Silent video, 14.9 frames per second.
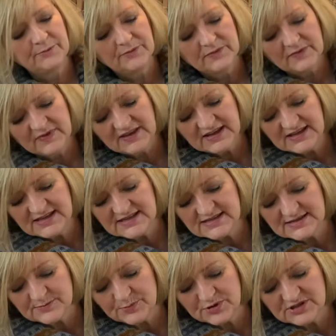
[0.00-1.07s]
these
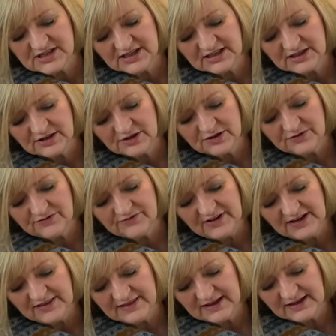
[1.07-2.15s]
particular
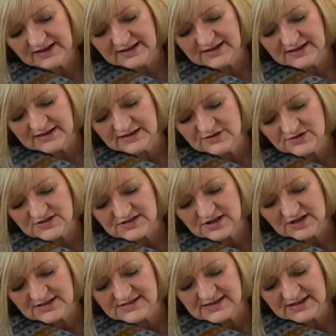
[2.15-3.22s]
feet that I did, or
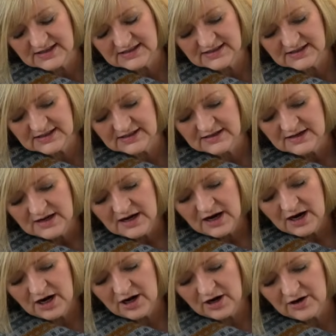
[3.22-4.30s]
socks that I did,
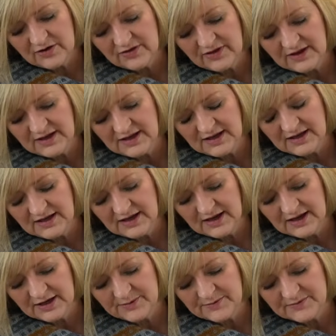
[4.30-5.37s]
are
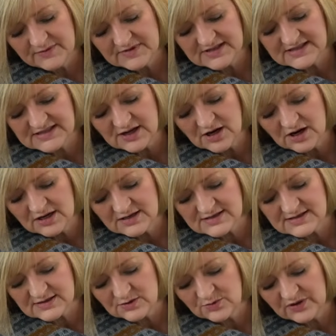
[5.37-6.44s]
the
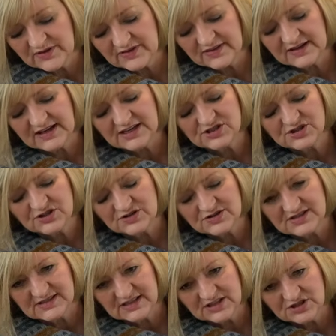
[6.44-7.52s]
socks with the Kitchener
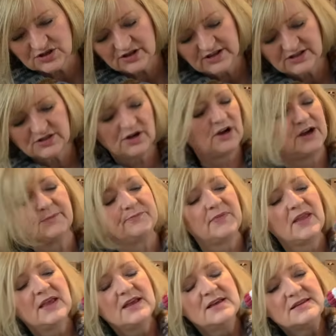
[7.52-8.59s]
stitch on the top.
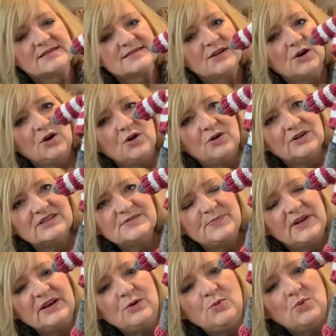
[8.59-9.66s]
So it's
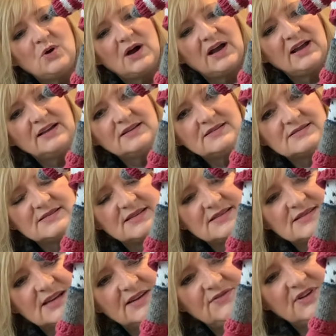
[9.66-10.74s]
been a while
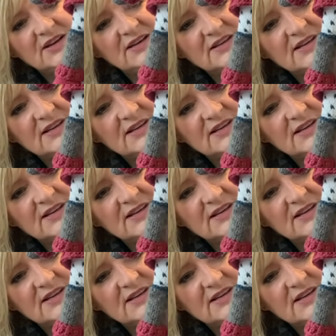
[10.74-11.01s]
since I've done